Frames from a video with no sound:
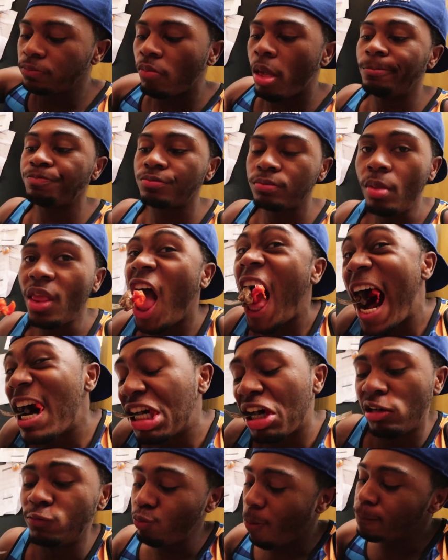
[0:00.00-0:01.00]
recipe,
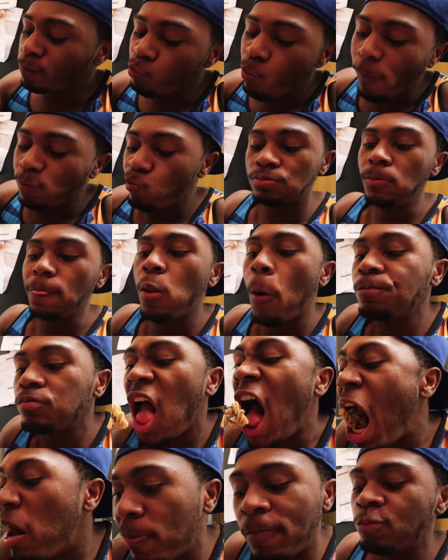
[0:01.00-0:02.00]
or if you're gonna try it
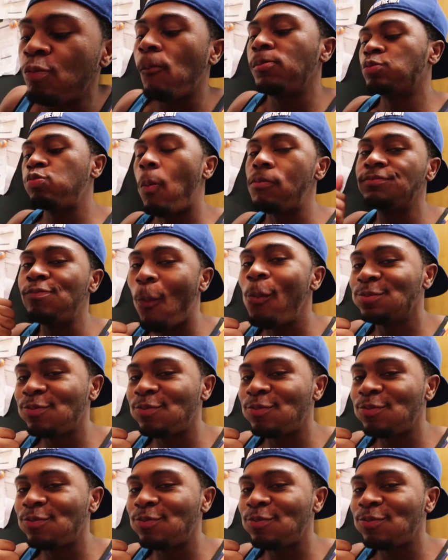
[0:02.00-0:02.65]
out. But anyways